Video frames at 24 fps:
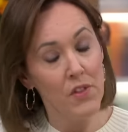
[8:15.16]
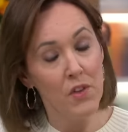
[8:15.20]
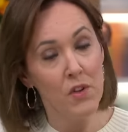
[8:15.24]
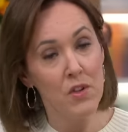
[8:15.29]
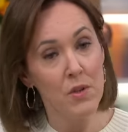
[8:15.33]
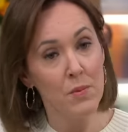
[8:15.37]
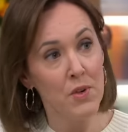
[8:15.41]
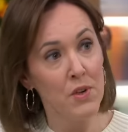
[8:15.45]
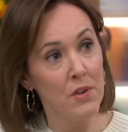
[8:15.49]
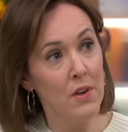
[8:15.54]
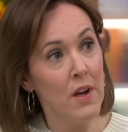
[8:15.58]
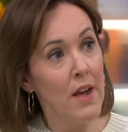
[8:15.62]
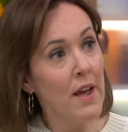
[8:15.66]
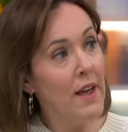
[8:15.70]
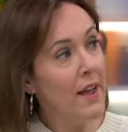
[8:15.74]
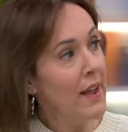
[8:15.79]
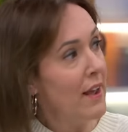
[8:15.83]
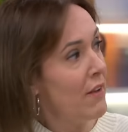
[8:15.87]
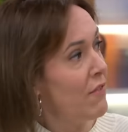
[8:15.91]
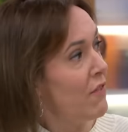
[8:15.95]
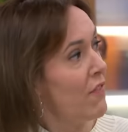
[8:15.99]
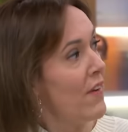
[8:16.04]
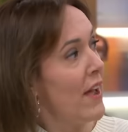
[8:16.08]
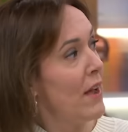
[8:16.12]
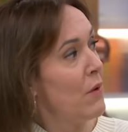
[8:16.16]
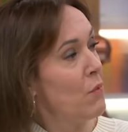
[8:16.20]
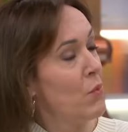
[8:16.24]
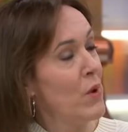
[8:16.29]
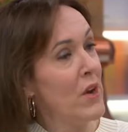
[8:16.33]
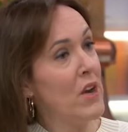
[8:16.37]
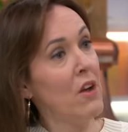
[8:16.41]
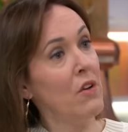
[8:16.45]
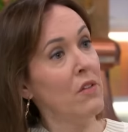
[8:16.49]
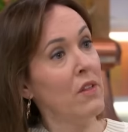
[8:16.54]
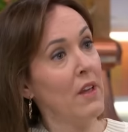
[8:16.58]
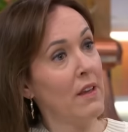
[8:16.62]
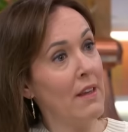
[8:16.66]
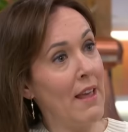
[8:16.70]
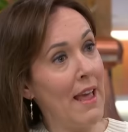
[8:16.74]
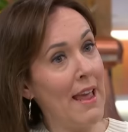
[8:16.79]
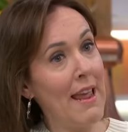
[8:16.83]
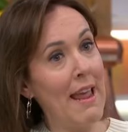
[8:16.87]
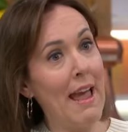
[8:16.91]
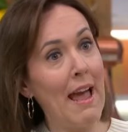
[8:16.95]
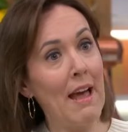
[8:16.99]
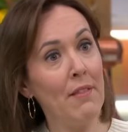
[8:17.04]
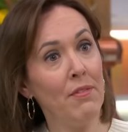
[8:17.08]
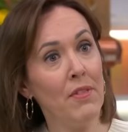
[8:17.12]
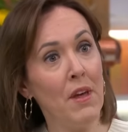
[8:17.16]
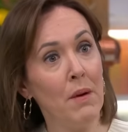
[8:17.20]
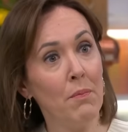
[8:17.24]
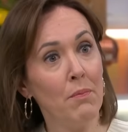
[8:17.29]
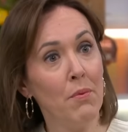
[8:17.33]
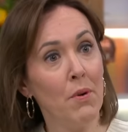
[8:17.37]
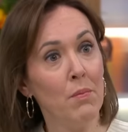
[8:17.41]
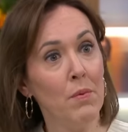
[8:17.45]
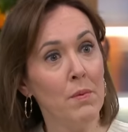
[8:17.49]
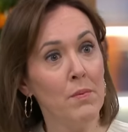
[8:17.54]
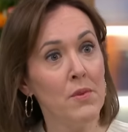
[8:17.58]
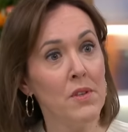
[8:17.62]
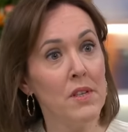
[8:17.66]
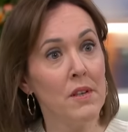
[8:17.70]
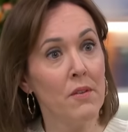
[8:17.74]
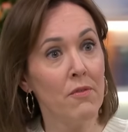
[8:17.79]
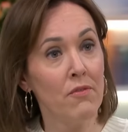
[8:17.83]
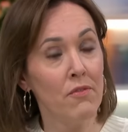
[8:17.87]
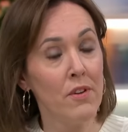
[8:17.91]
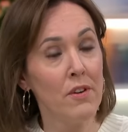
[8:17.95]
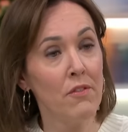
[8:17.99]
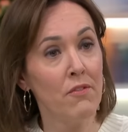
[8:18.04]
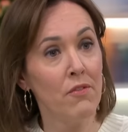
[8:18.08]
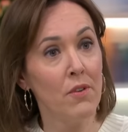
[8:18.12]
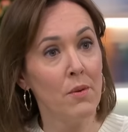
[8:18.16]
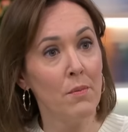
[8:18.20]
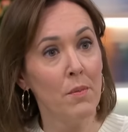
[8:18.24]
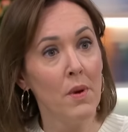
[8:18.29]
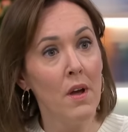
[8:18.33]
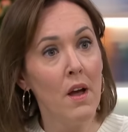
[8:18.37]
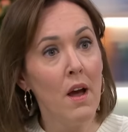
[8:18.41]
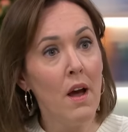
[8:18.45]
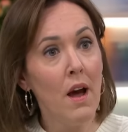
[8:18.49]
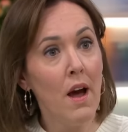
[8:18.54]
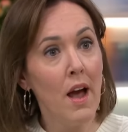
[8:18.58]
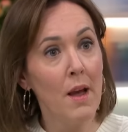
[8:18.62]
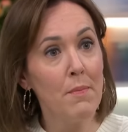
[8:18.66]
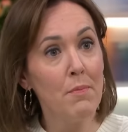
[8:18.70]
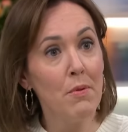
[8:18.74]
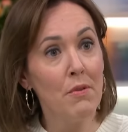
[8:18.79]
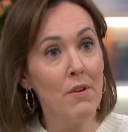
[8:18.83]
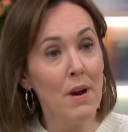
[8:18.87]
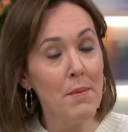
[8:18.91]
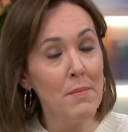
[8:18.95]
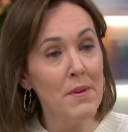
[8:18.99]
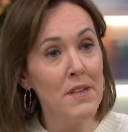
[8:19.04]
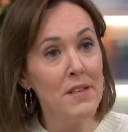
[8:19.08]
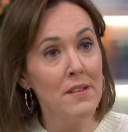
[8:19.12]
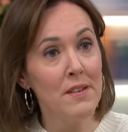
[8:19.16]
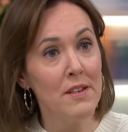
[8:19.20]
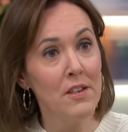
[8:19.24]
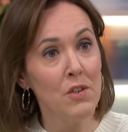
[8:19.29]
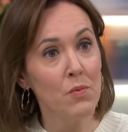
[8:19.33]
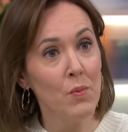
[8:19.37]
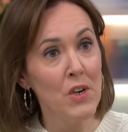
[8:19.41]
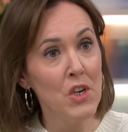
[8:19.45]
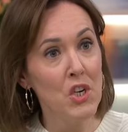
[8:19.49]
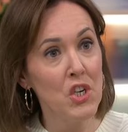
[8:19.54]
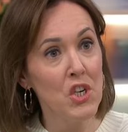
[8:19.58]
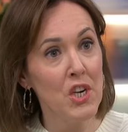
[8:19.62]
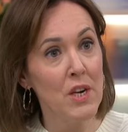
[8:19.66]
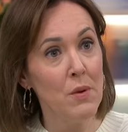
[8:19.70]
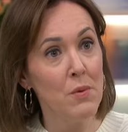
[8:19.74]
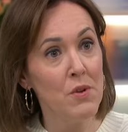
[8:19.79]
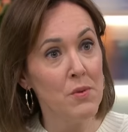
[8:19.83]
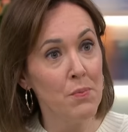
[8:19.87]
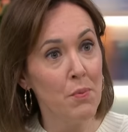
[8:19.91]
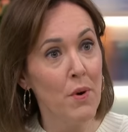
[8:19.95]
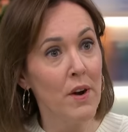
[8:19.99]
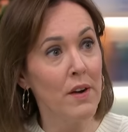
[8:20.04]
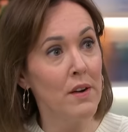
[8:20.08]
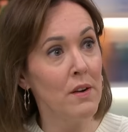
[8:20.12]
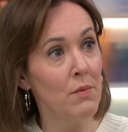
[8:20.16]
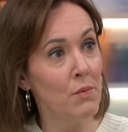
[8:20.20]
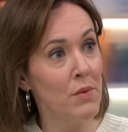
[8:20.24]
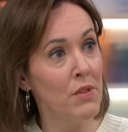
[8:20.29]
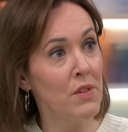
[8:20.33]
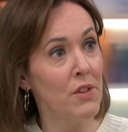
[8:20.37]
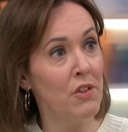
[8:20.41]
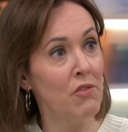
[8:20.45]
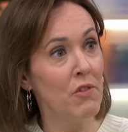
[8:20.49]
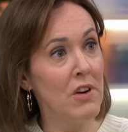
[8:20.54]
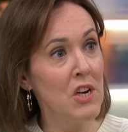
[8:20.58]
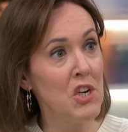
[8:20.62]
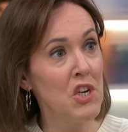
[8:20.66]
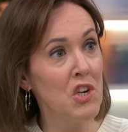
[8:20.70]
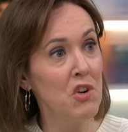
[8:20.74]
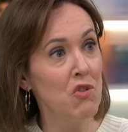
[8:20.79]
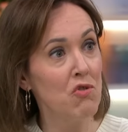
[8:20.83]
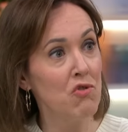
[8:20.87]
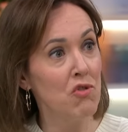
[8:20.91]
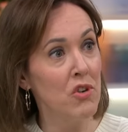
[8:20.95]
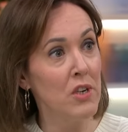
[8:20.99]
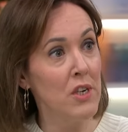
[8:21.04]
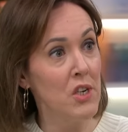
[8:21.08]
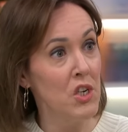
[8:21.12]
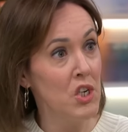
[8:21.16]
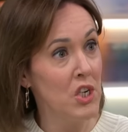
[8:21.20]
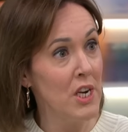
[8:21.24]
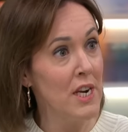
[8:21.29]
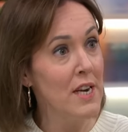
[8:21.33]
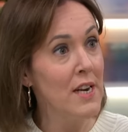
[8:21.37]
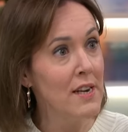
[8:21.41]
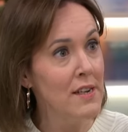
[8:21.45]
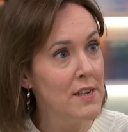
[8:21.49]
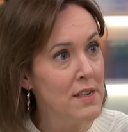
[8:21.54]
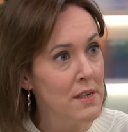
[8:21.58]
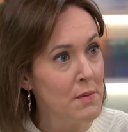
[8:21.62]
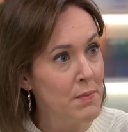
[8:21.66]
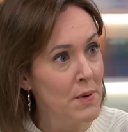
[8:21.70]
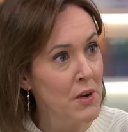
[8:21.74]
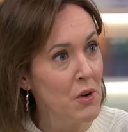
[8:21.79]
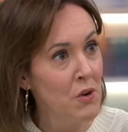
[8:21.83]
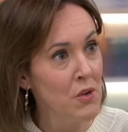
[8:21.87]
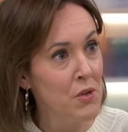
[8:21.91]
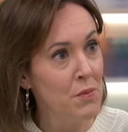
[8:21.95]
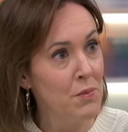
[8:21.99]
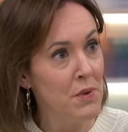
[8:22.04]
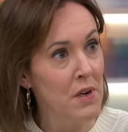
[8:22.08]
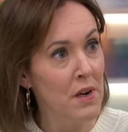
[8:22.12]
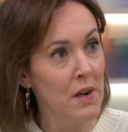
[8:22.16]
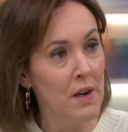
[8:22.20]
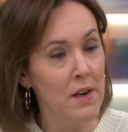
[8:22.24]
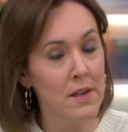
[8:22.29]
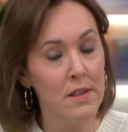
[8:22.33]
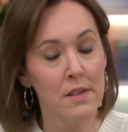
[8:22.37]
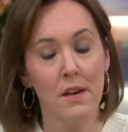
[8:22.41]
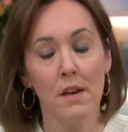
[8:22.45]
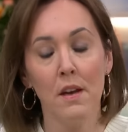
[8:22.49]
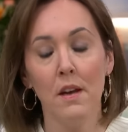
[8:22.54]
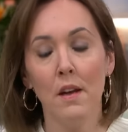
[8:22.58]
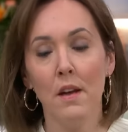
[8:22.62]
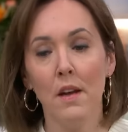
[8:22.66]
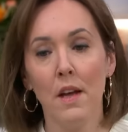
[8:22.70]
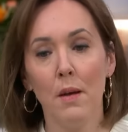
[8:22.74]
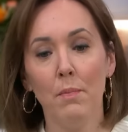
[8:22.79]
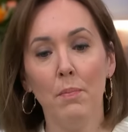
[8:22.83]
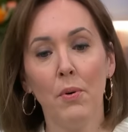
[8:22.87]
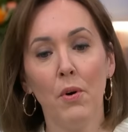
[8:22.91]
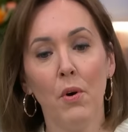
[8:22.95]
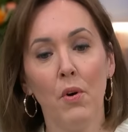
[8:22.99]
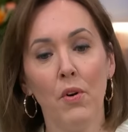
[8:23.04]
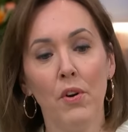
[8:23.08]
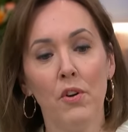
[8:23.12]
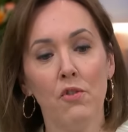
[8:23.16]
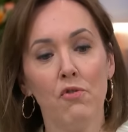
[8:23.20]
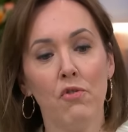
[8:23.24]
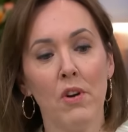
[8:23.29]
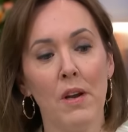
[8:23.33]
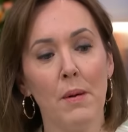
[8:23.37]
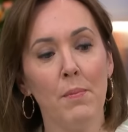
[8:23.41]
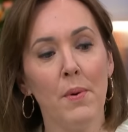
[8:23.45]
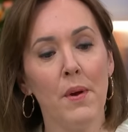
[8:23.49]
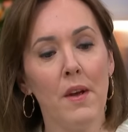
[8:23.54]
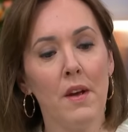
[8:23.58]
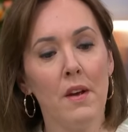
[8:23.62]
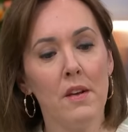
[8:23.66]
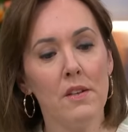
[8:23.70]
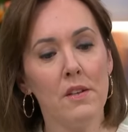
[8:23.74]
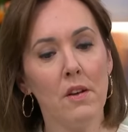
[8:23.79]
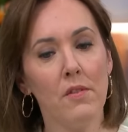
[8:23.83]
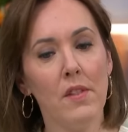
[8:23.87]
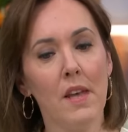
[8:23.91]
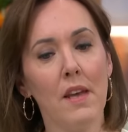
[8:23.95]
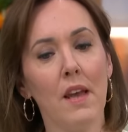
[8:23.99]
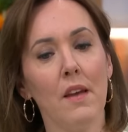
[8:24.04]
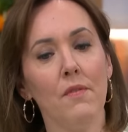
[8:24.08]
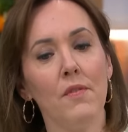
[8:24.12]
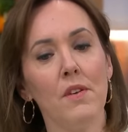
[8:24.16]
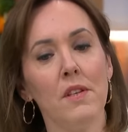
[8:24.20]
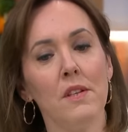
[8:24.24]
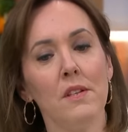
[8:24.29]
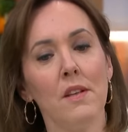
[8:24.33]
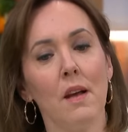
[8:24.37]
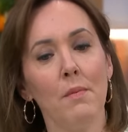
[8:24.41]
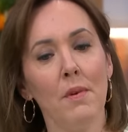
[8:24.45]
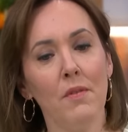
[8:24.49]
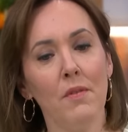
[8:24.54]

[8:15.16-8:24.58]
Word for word: Hospital. In fact, we know that Kate had that problem suffering from hyperemesis when she was pregnant with the three children, and she needed to be hospitalised and put on a drip. So they give us some